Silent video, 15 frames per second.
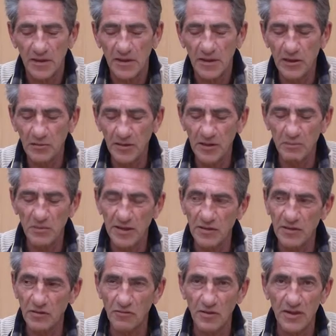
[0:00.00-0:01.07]
Here in the
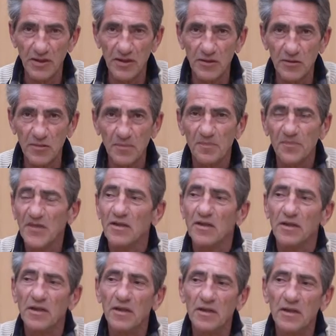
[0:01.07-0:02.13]
Mediterranean
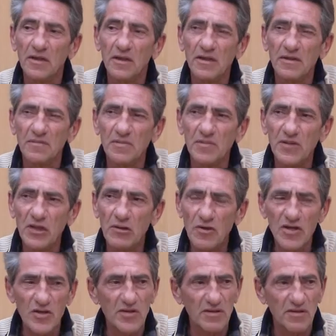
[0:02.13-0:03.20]
there
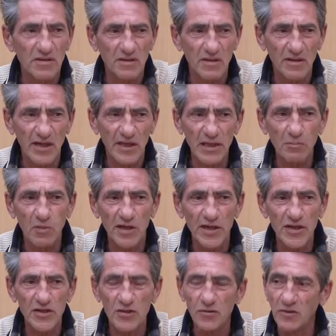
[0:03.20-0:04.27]
isn't any
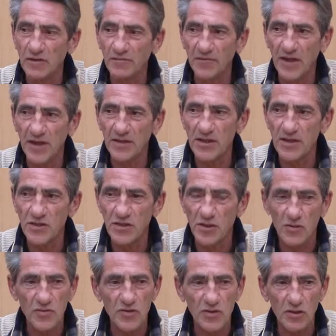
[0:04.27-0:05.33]
place you can find these
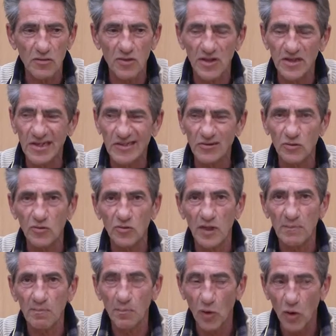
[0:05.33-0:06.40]
stones, so I need to
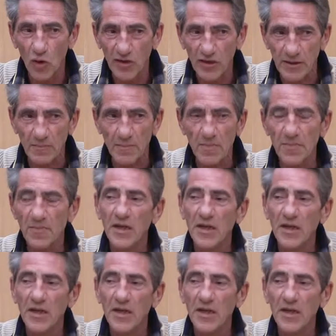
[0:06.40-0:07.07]
import them.